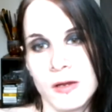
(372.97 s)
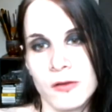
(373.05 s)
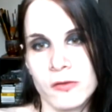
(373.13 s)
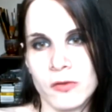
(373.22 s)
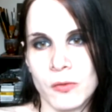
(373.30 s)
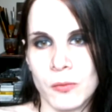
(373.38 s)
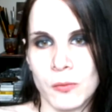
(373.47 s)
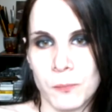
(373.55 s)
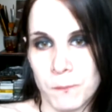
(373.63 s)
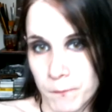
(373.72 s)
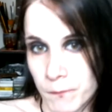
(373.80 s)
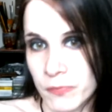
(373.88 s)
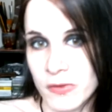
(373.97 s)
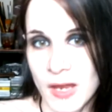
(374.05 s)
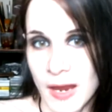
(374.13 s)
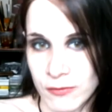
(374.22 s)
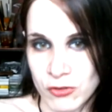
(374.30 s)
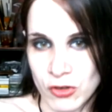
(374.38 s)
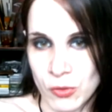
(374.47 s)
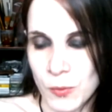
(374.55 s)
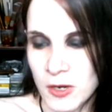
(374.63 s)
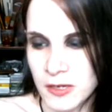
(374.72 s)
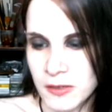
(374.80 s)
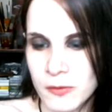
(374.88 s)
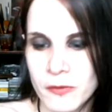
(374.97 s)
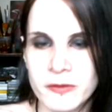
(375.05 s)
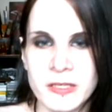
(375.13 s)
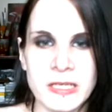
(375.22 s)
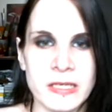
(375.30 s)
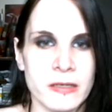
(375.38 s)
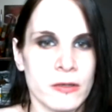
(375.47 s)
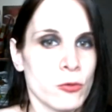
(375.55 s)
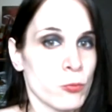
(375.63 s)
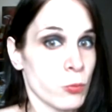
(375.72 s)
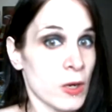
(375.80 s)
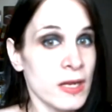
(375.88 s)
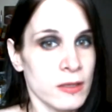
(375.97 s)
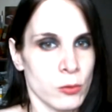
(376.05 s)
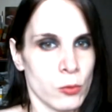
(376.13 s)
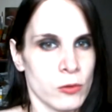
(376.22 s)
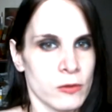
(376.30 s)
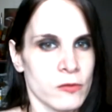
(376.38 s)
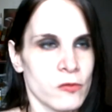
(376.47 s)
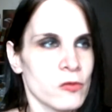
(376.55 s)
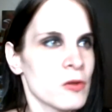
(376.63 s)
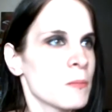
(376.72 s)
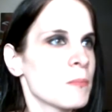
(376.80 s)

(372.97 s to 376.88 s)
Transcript: So after a while, the Grey Lords,